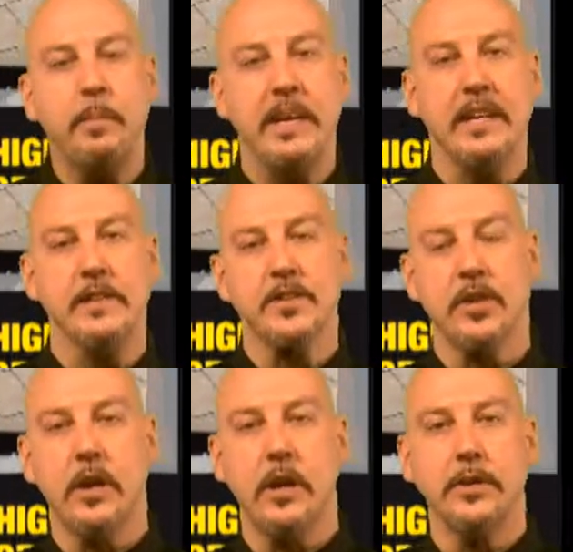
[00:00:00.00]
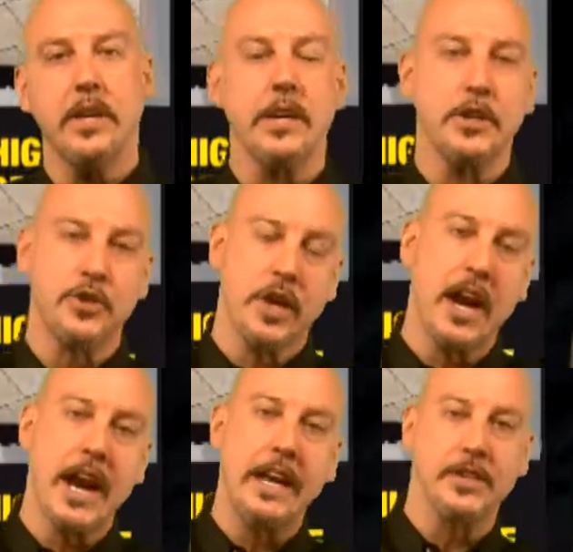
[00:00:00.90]
be installed on a
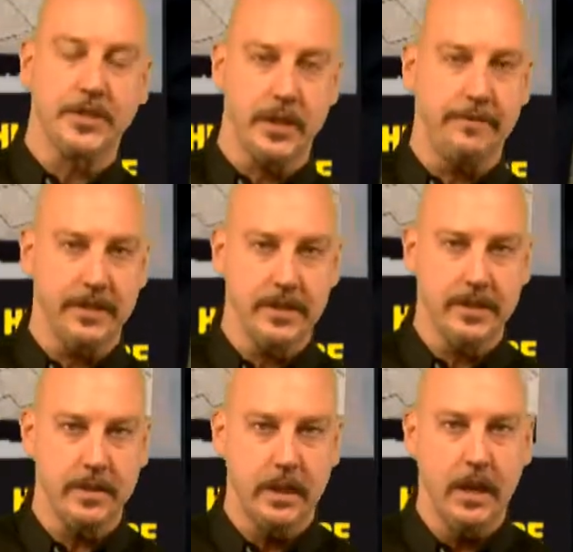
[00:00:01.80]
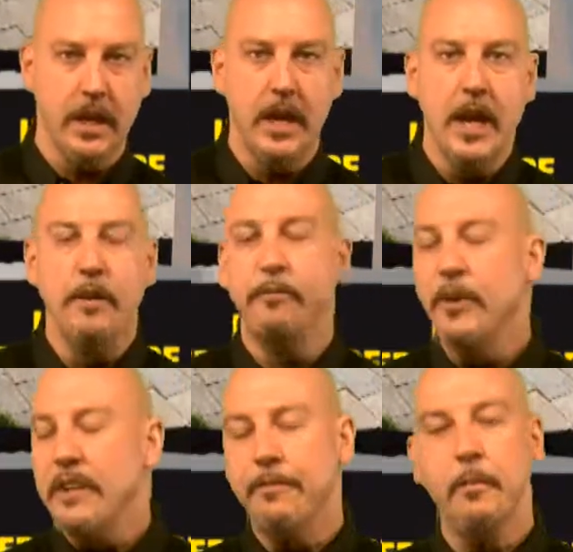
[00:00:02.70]
dry surface,
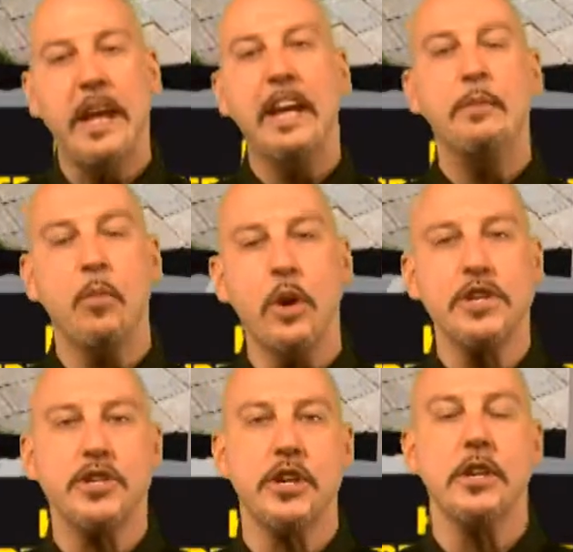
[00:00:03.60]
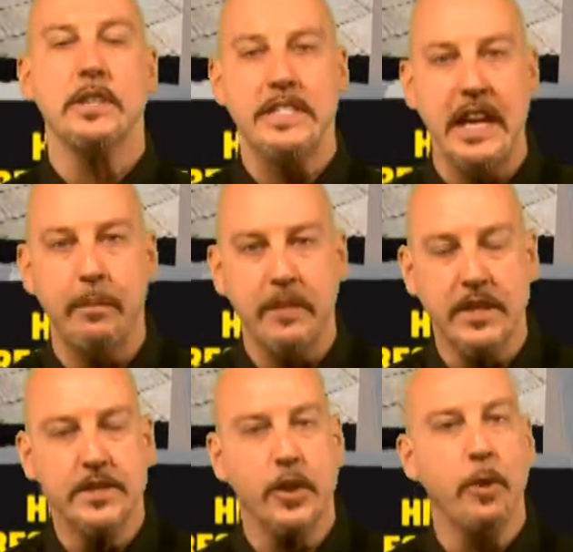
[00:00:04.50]
free from any moisture,
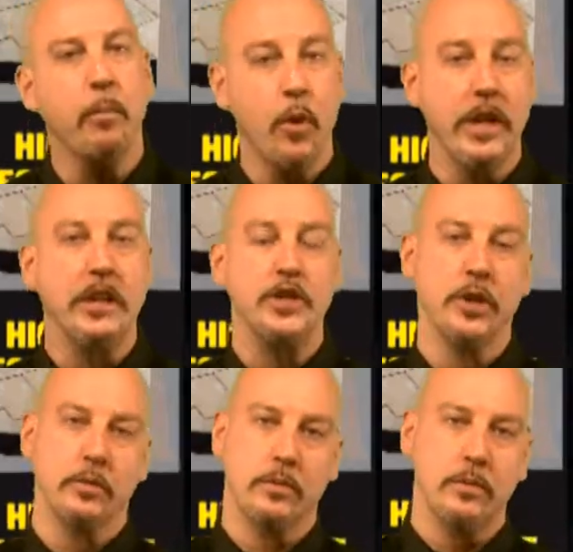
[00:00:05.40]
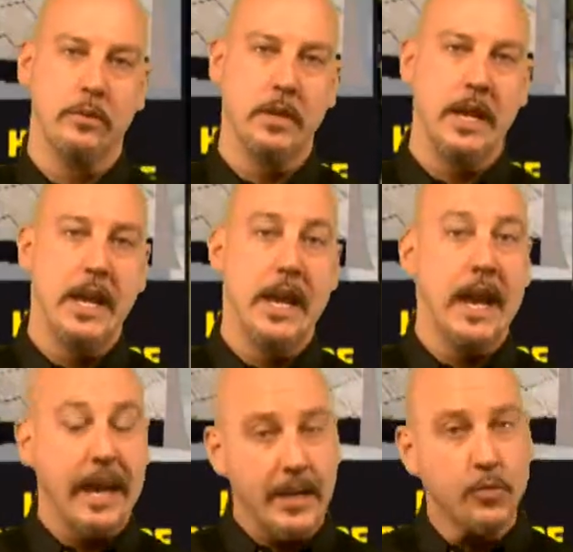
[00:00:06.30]
dampness, or morning dew.
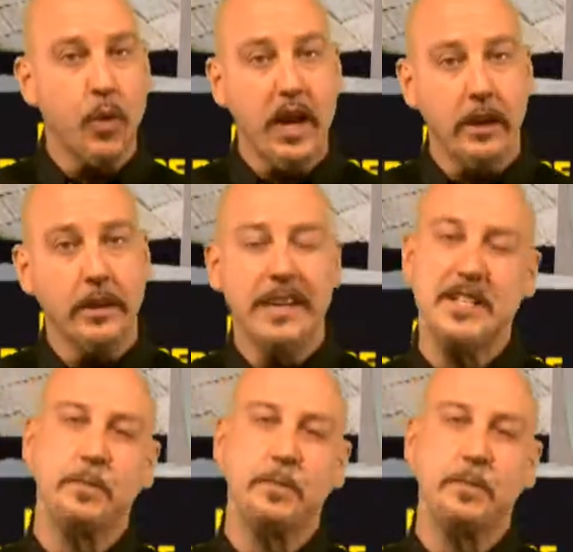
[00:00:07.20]
As well, let's